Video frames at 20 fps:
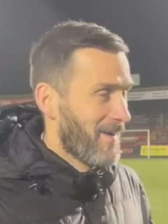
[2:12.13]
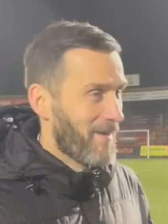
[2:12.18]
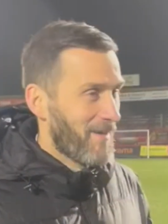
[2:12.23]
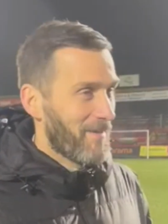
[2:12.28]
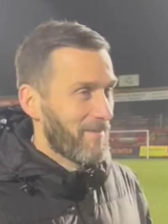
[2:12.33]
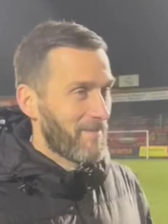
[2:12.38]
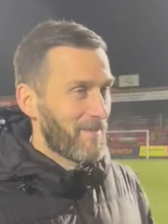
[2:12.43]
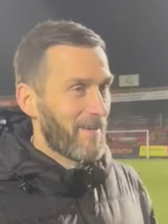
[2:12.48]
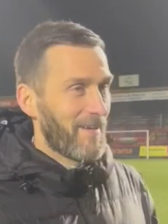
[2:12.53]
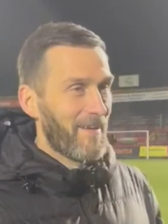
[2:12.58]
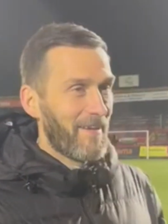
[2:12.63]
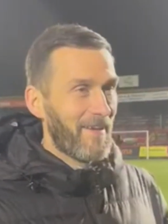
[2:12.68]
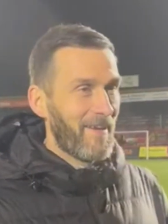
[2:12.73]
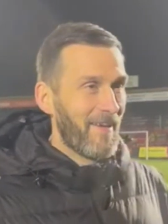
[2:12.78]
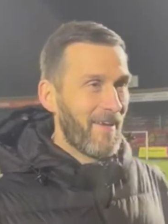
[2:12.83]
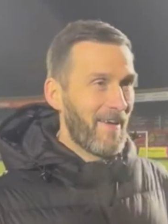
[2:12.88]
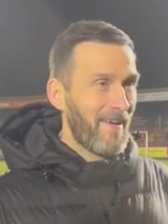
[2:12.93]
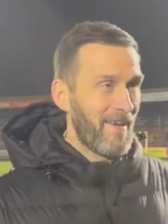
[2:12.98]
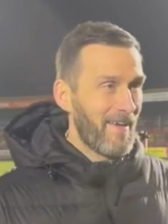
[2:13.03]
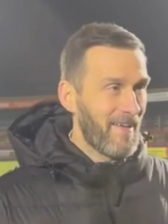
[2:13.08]
I don't care.
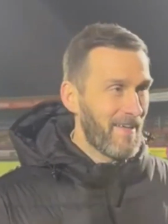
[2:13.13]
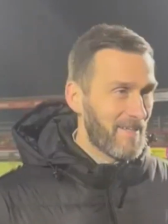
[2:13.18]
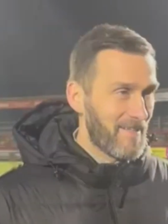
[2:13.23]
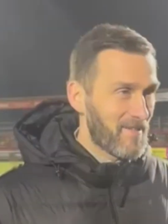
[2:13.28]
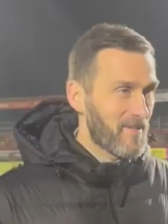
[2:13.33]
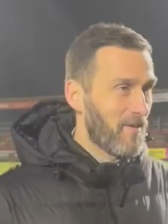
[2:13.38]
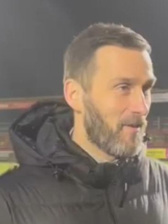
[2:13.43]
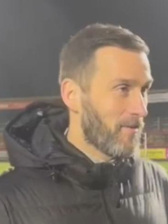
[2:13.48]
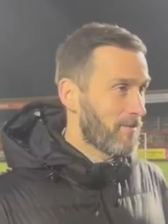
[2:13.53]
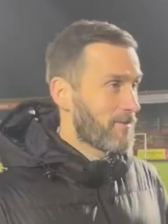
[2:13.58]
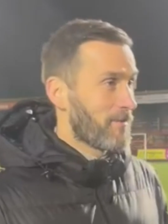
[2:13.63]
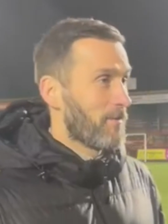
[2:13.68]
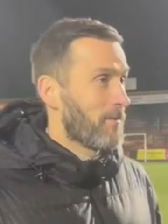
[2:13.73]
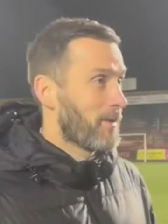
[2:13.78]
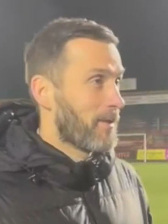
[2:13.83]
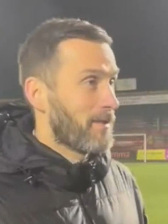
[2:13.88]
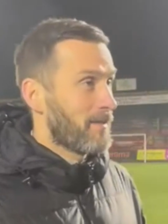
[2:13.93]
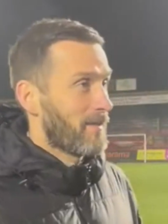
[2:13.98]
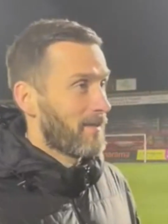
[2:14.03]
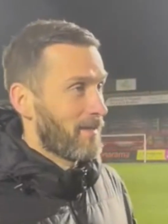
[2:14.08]
It's got us the
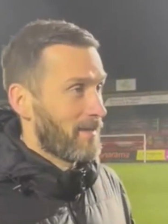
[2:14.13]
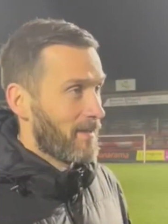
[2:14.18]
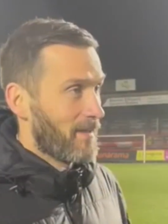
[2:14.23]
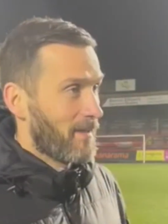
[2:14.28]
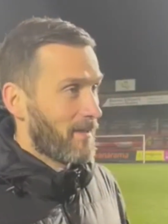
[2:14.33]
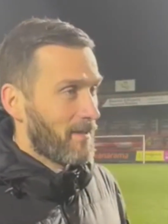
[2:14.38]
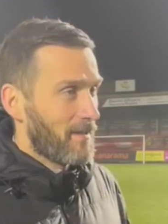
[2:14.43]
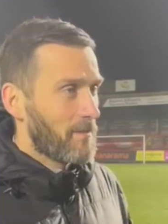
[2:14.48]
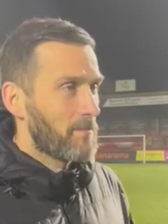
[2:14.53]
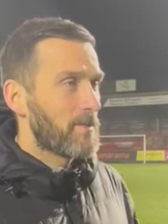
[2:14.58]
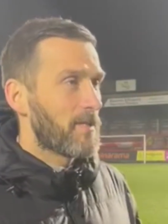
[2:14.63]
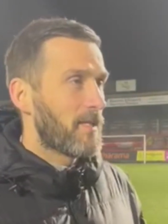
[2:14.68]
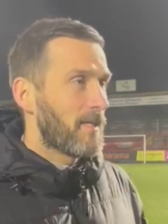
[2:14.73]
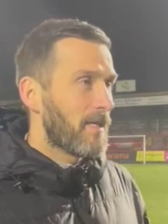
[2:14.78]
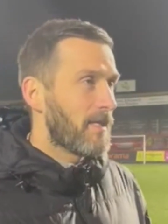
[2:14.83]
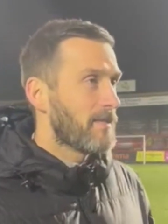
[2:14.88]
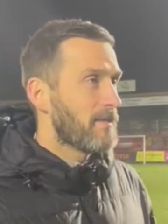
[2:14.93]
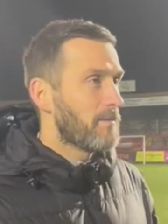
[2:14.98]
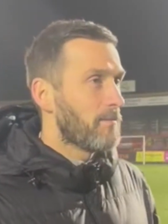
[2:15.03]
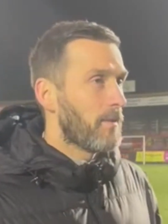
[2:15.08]
win, and, and it was a
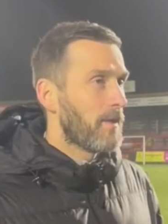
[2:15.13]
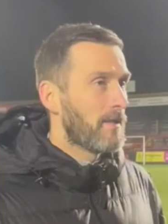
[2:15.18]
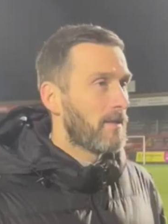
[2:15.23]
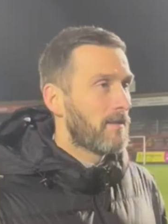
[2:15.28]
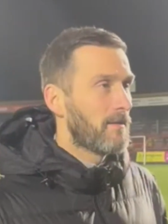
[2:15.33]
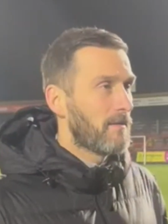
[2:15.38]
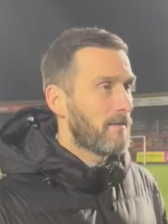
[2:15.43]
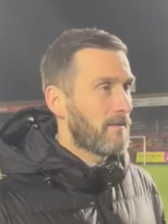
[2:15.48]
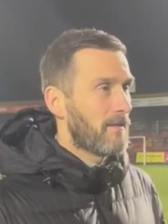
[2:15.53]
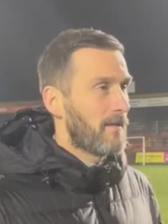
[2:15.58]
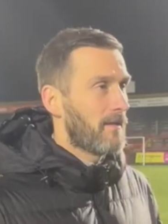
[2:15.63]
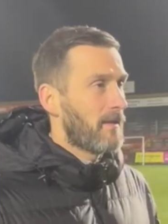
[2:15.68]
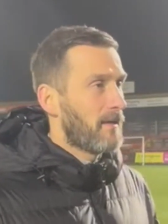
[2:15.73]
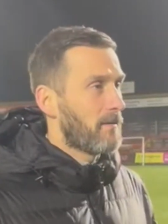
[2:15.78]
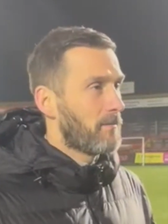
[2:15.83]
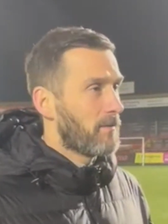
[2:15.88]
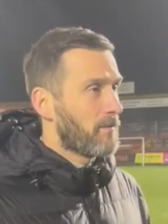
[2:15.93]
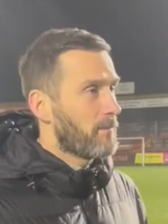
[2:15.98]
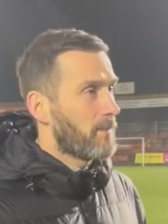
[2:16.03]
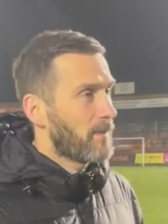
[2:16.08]
needed win.
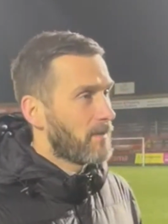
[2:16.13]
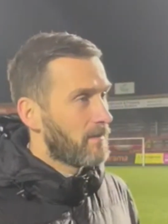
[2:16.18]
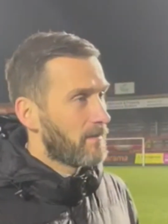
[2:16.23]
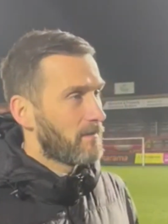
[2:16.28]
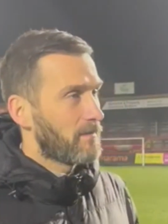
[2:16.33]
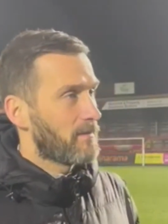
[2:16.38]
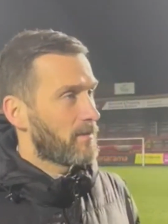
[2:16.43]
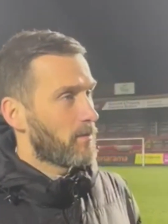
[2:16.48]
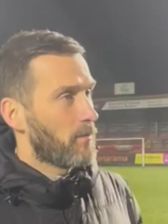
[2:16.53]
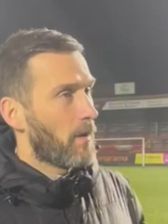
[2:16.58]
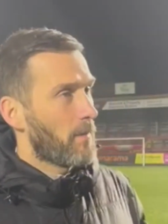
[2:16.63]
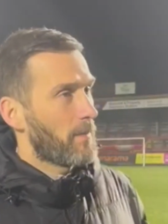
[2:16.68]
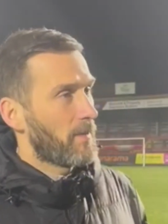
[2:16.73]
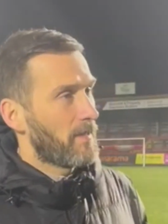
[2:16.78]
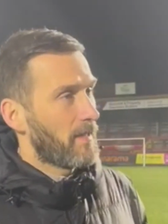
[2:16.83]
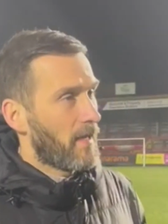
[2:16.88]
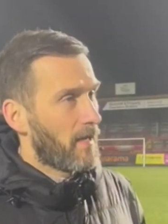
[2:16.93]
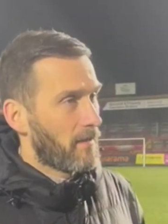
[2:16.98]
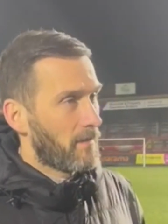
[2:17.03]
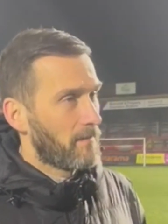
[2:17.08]
Uh, we've been two up
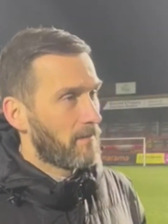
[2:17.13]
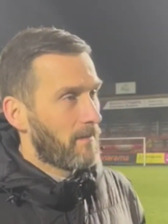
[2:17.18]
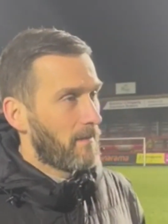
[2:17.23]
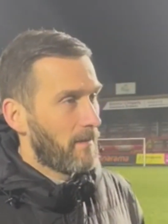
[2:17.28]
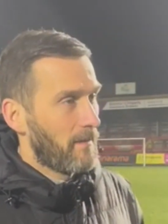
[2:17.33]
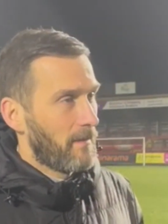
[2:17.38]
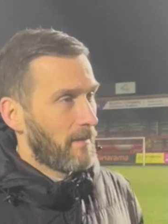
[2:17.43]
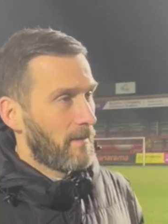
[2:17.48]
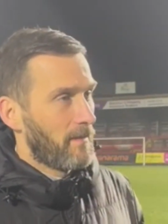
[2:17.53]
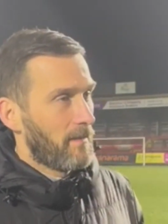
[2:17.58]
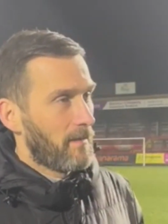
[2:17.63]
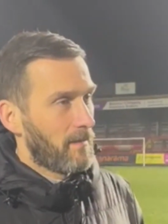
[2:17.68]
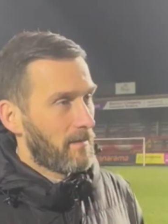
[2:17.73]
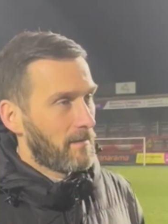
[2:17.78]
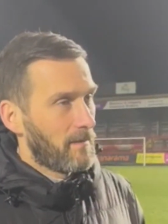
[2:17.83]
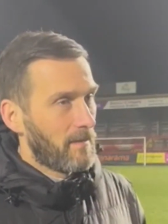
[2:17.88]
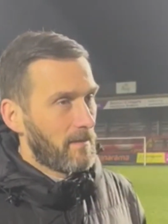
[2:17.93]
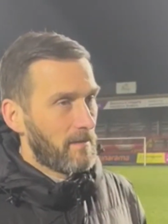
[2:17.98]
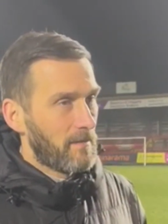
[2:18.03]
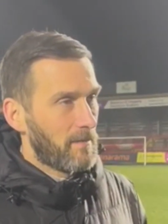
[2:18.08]
and down,
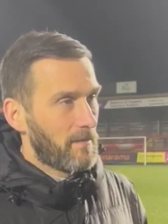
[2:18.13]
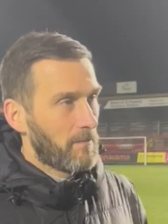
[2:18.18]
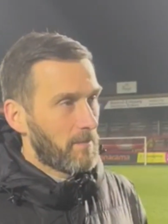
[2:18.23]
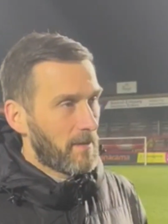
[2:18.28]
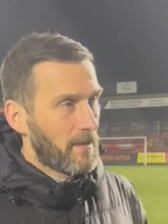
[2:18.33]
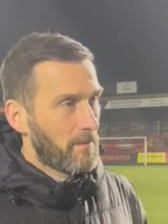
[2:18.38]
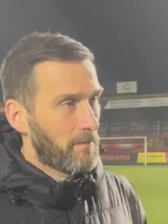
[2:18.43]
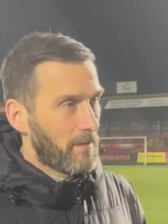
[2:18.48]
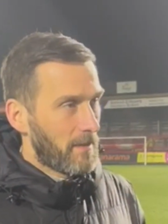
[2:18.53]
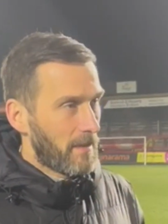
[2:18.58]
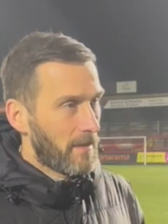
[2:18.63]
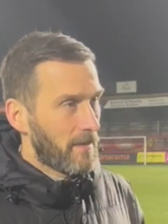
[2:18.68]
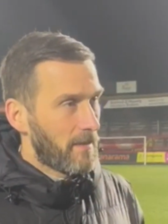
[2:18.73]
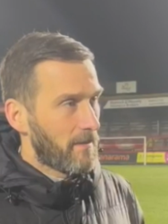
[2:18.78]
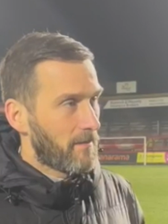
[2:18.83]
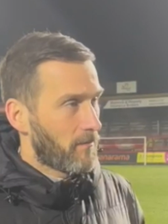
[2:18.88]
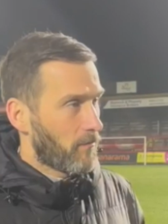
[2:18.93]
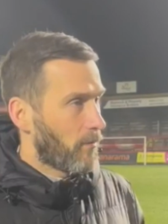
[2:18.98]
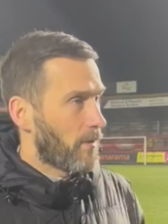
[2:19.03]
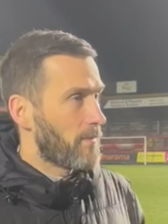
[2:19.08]
and, and we, we
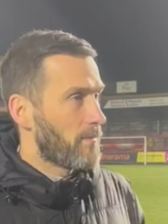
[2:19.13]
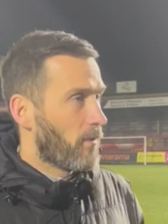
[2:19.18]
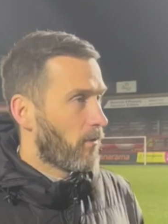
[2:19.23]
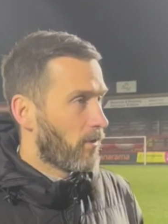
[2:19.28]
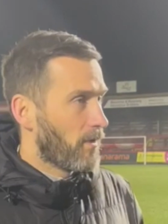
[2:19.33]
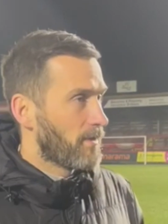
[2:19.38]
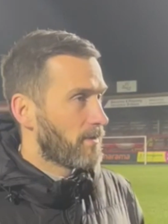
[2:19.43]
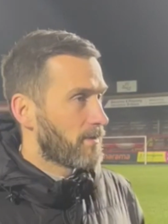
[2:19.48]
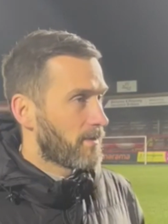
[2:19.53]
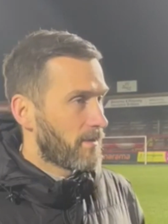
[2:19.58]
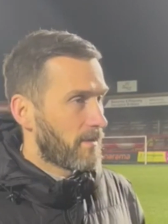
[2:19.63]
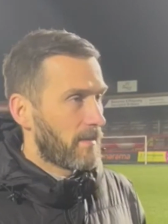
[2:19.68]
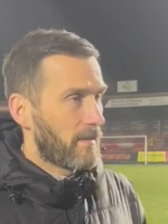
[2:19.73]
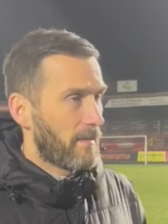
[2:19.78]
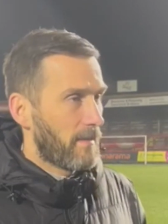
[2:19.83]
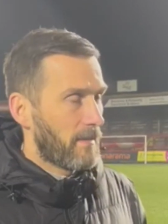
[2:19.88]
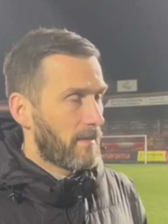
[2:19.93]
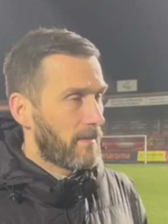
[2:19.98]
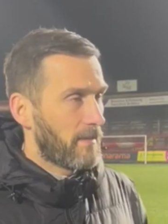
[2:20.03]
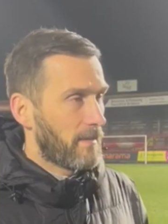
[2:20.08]
needed three points,
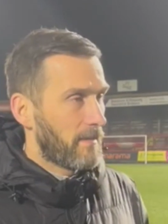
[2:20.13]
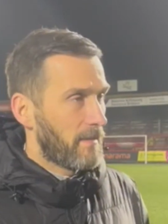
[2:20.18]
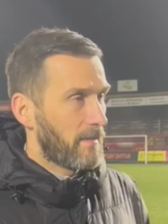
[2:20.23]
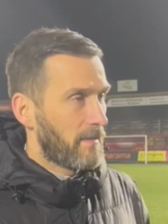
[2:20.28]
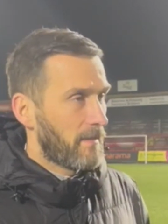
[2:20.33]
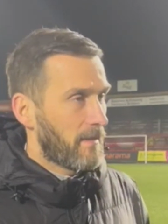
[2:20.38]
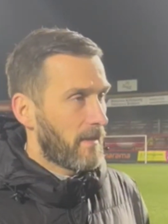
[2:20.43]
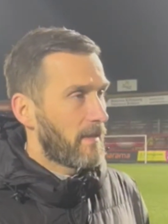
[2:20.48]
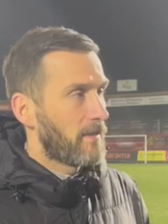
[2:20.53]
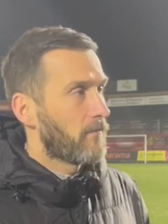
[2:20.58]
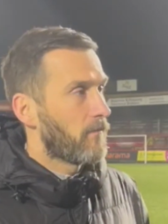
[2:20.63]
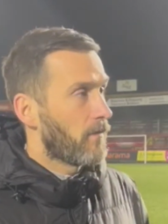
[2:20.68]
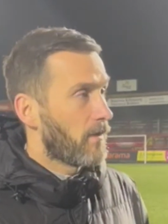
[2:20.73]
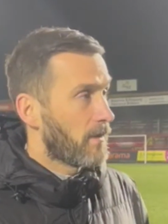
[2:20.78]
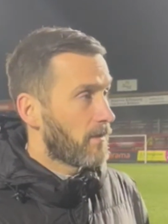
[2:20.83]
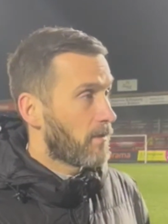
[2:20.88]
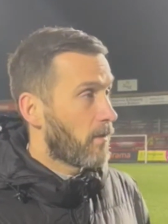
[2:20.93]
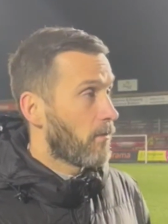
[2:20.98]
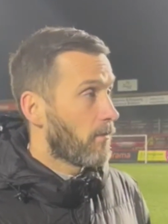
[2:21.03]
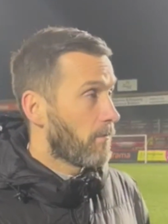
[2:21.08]
and uh,
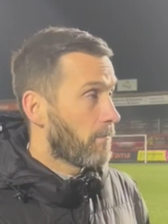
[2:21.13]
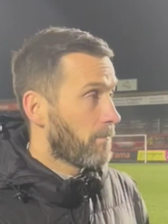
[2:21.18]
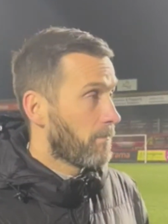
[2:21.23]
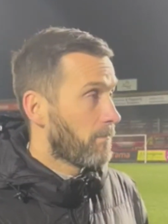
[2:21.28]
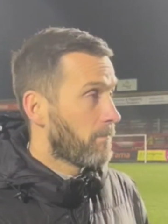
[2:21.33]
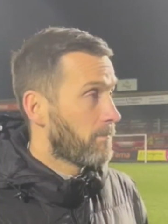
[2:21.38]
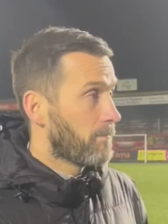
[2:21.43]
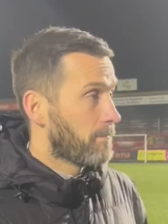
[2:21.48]
thankfully got them.